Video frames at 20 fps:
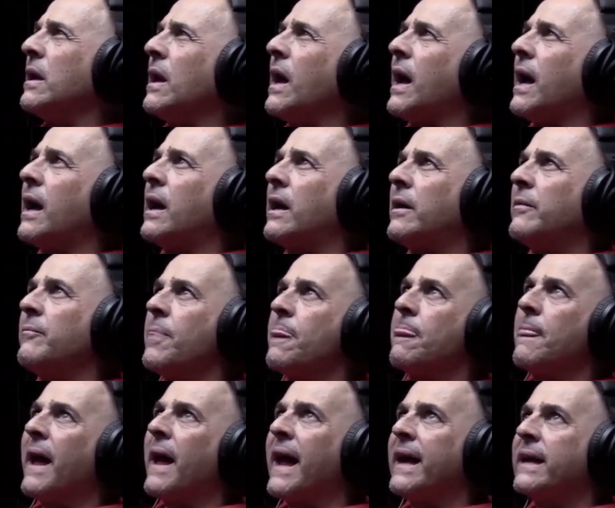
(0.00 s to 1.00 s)
I
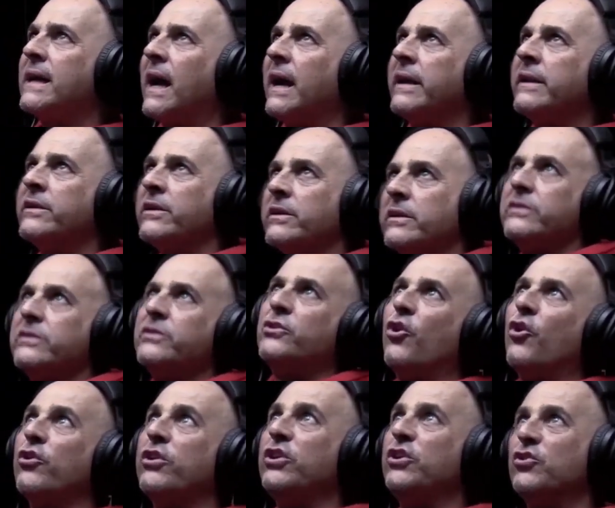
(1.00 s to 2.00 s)
had gotten a
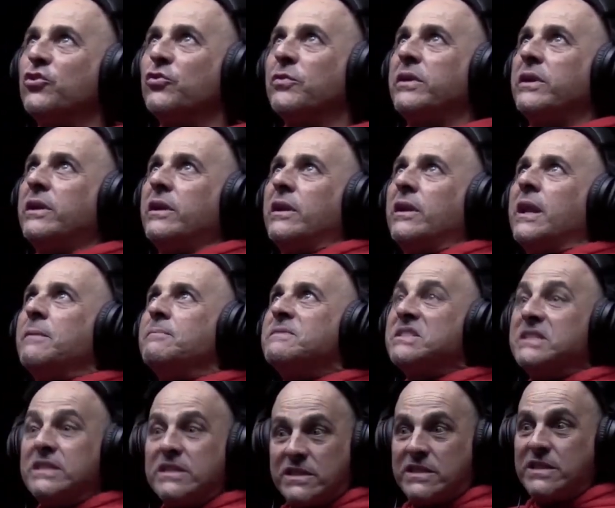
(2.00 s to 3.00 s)
dirty urine in
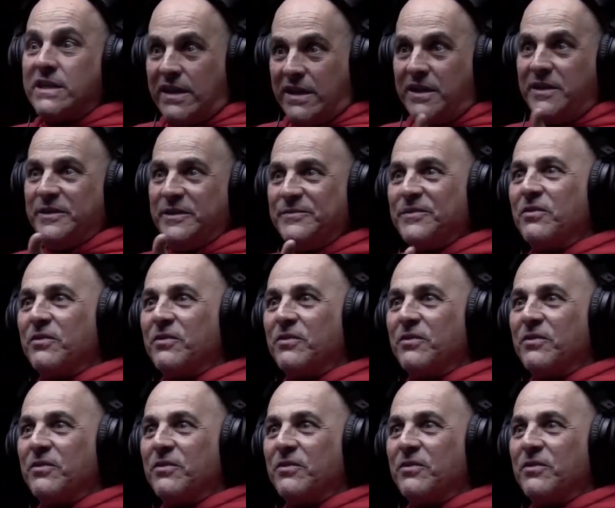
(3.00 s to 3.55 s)
MCC,